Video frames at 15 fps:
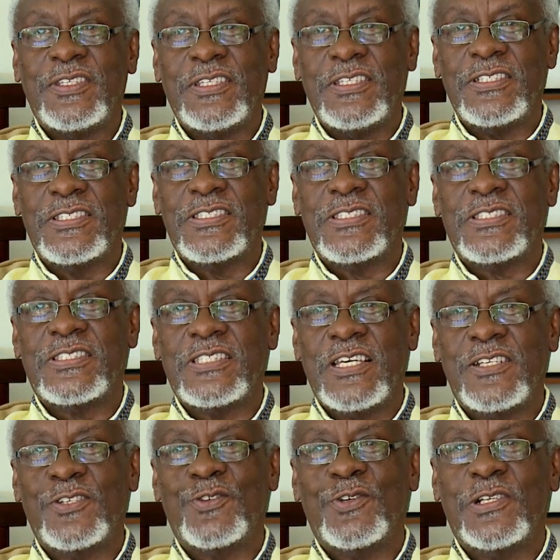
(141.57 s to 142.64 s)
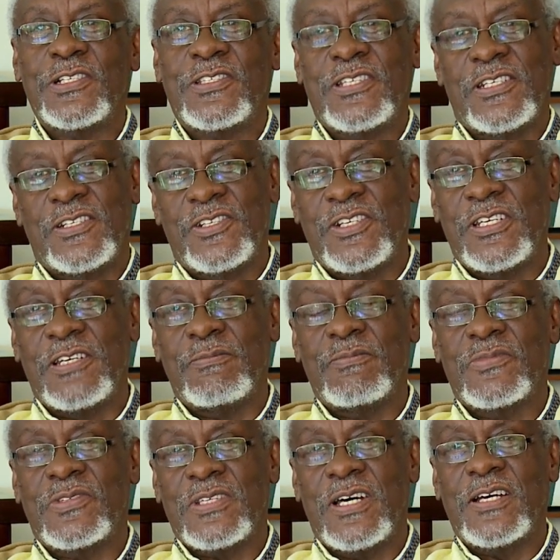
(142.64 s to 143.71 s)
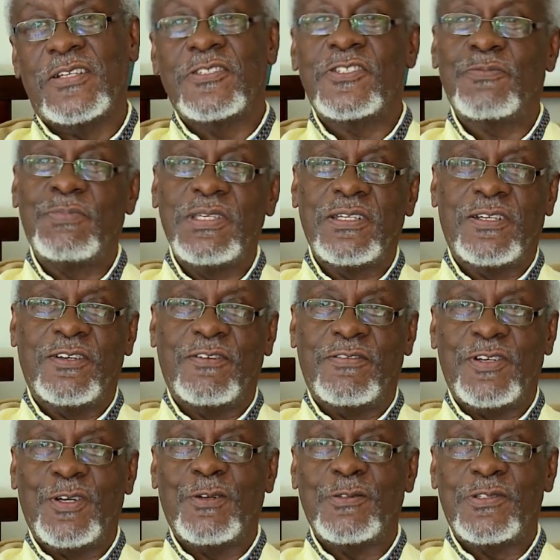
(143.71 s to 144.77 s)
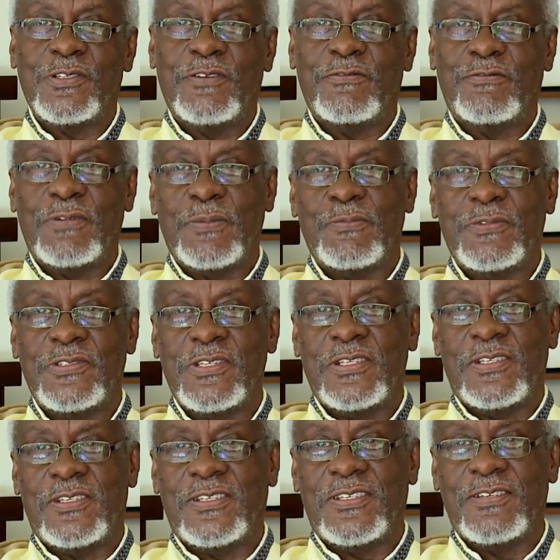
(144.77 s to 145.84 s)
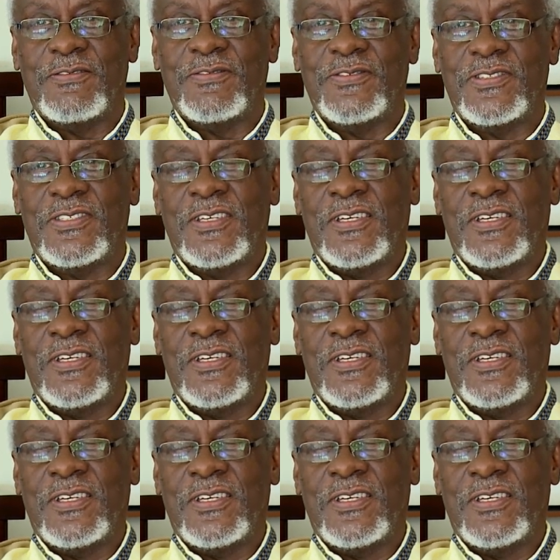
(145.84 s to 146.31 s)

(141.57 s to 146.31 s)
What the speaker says: East Central St. James and Speaker of the House of Representatives.